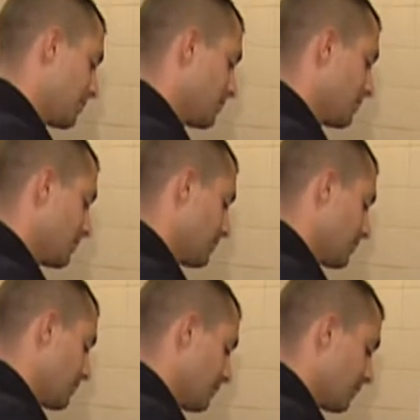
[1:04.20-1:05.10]
of uh,
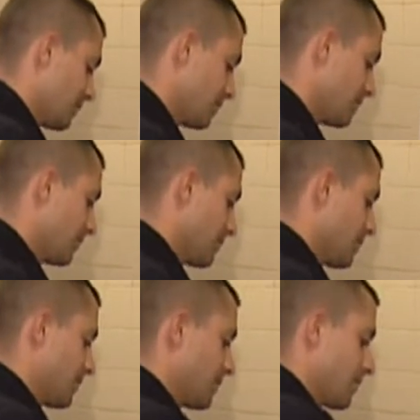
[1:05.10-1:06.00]
diced tomatoes.
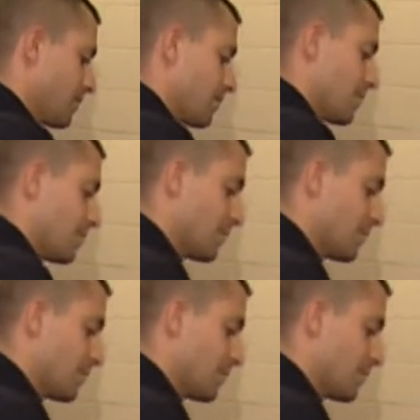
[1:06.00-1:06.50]
Uh, there's